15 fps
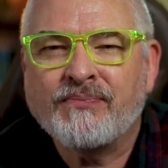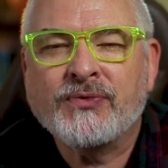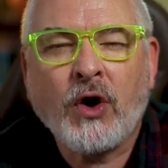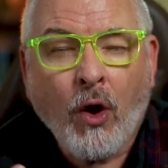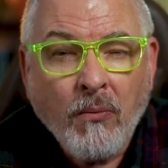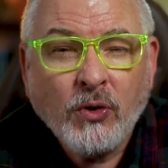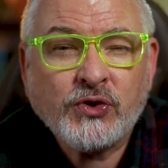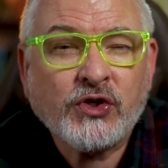
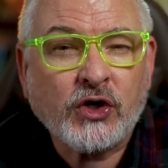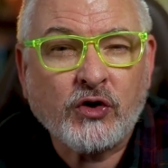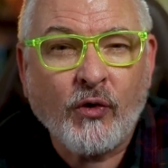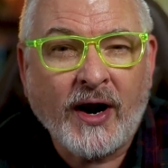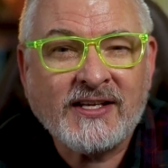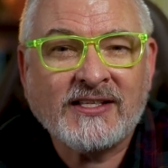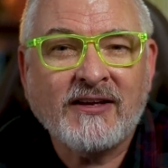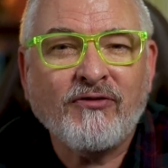almost
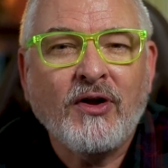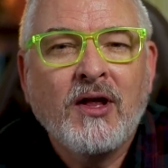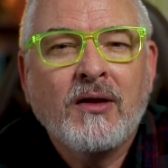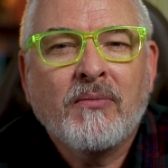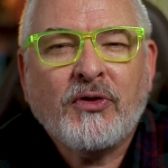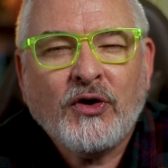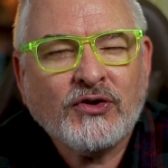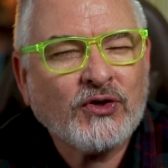aggressive,
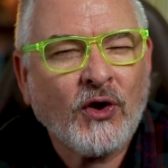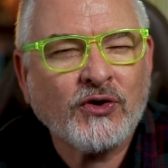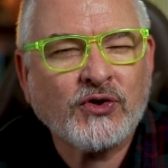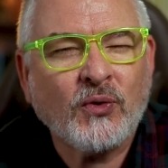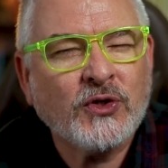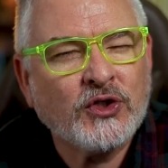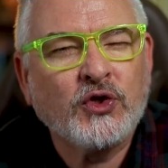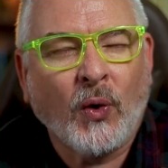but there's
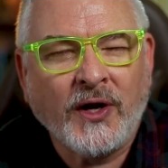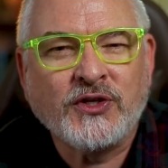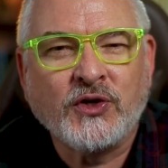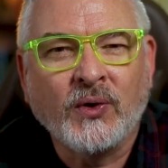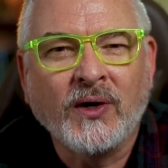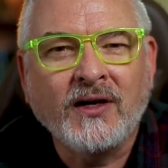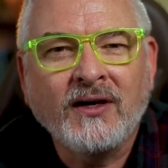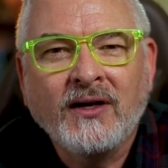also a joy
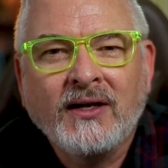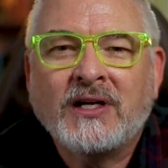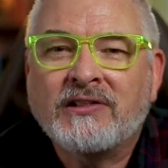to it.